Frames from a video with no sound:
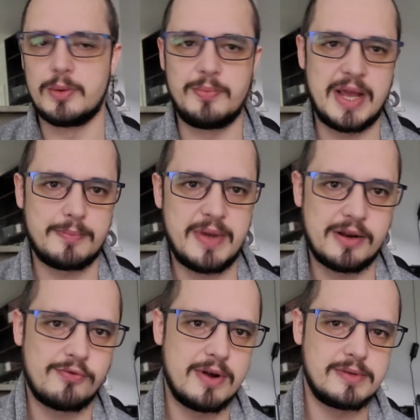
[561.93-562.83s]
black
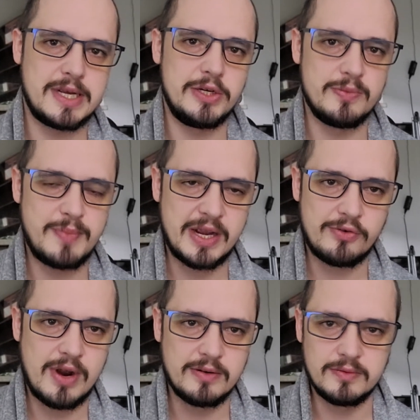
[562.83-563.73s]
backgrounds, Asian
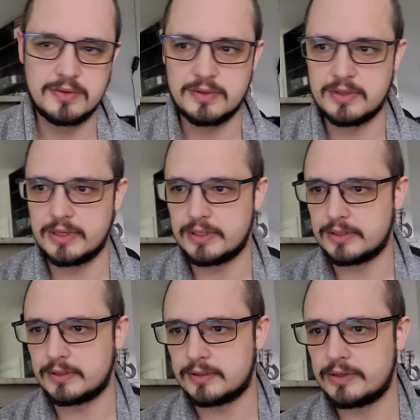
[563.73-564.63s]
backgrounds,
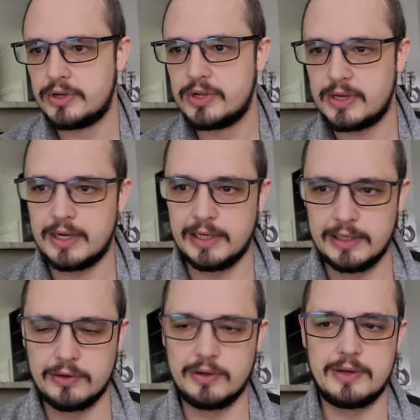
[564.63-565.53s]
and
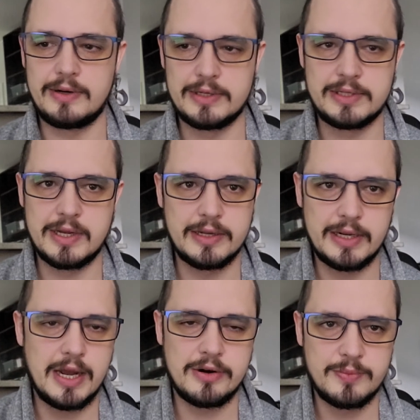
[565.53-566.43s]
certainly
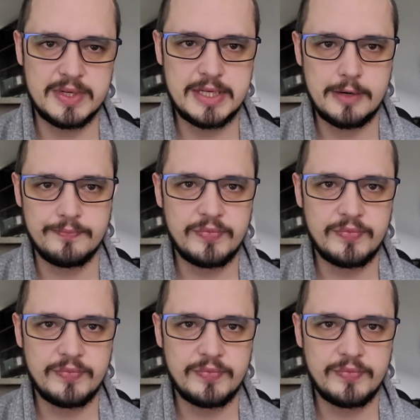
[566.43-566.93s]
100%.